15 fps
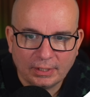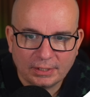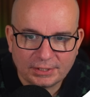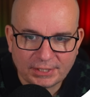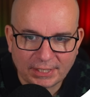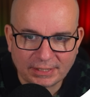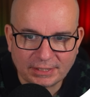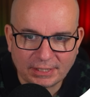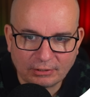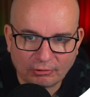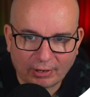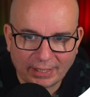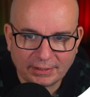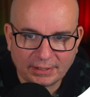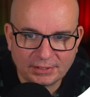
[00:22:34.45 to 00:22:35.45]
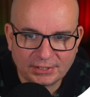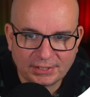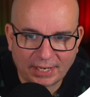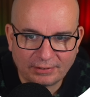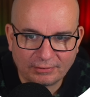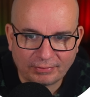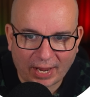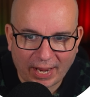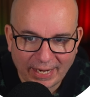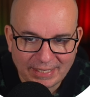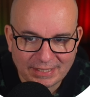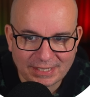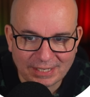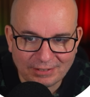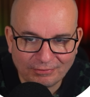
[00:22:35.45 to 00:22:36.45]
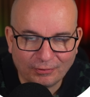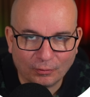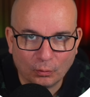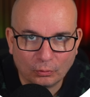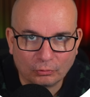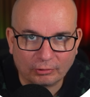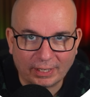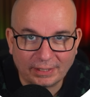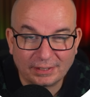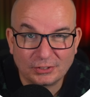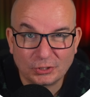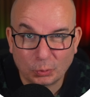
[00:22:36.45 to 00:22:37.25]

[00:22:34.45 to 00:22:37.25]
60 grand instead of 84 grand,